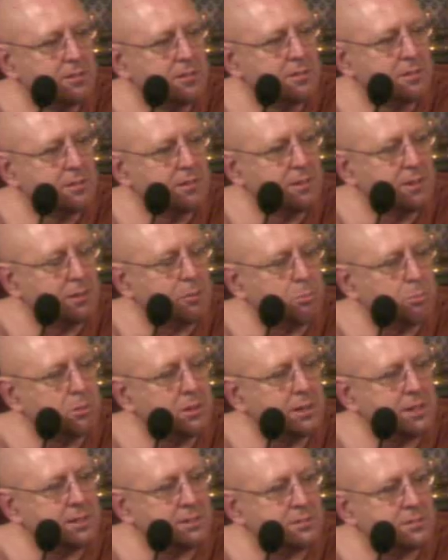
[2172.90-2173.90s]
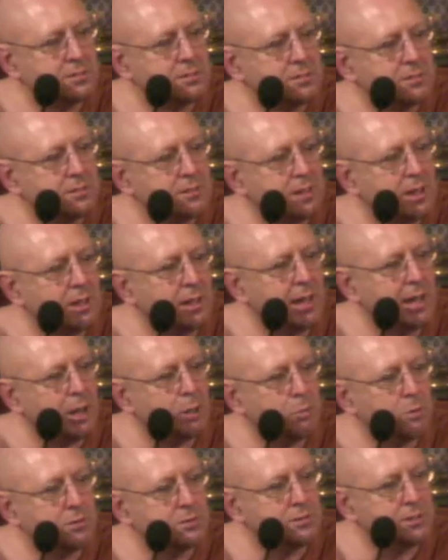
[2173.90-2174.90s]
You know, please, you know, how do
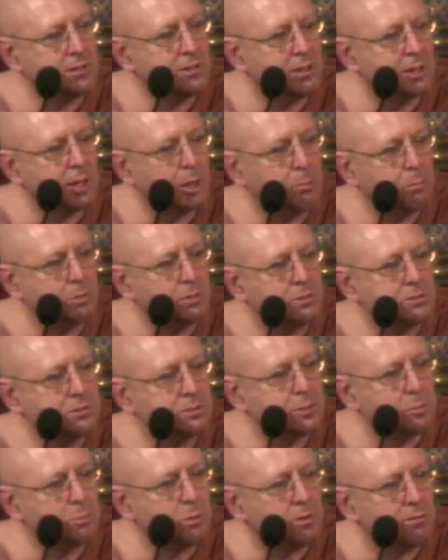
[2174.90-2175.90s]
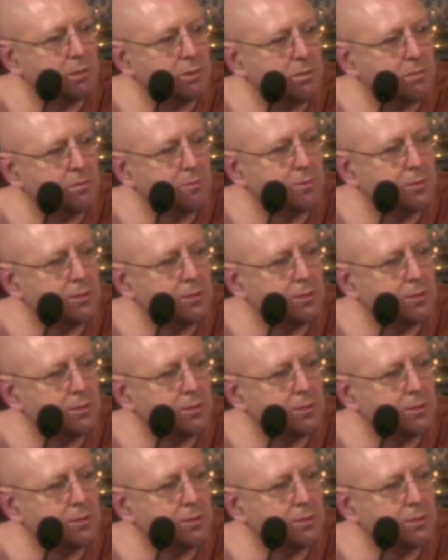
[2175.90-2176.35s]
we see the numbers tomorrow for the